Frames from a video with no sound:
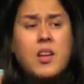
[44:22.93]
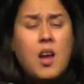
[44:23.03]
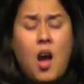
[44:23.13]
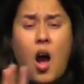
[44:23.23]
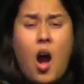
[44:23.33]

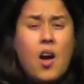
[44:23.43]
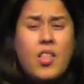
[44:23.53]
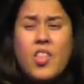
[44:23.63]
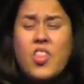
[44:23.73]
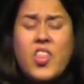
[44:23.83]
We
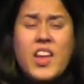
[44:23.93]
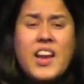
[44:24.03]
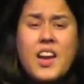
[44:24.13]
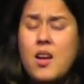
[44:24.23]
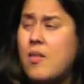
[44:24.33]
understand
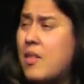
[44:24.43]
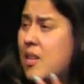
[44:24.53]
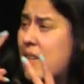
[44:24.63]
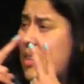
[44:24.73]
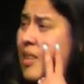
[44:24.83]

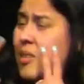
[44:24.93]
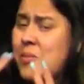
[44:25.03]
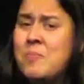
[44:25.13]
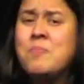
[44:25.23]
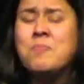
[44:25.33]
Jesus
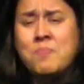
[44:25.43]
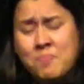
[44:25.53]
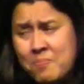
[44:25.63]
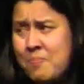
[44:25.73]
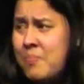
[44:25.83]
and we
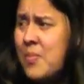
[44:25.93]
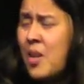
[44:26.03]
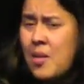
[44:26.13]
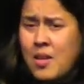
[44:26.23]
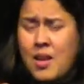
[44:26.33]
depend
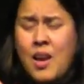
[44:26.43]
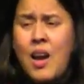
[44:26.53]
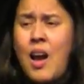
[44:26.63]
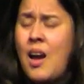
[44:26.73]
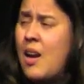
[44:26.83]
on
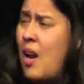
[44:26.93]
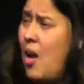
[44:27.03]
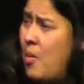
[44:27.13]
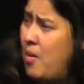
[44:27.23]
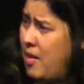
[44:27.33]
him,
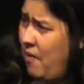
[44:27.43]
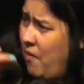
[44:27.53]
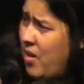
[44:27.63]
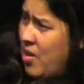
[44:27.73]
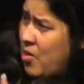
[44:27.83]
and he's
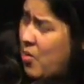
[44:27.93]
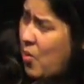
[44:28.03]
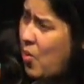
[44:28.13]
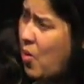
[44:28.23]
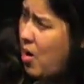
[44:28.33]
done
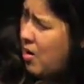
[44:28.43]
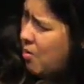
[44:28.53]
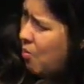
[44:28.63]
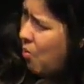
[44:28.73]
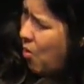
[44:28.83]
many things.
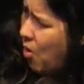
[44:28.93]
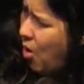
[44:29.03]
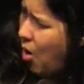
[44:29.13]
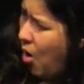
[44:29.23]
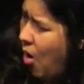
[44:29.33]
He's
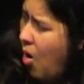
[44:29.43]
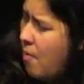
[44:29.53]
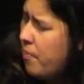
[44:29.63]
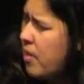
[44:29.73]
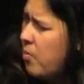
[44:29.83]
done
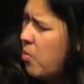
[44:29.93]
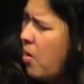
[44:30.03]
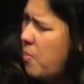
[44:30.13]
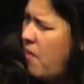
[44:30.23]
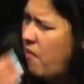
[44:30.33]
miracles. He does
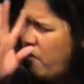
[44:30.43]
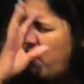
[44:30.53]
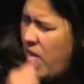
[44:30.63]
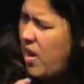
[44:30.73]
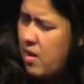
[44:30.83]
heal.
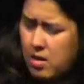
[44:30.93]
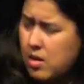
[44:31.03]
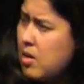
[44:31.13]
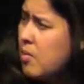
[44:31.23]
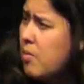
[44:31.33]

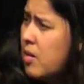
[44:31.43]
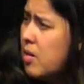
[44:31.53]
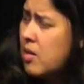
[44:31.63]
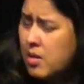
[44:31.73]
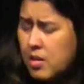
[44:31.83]
Um,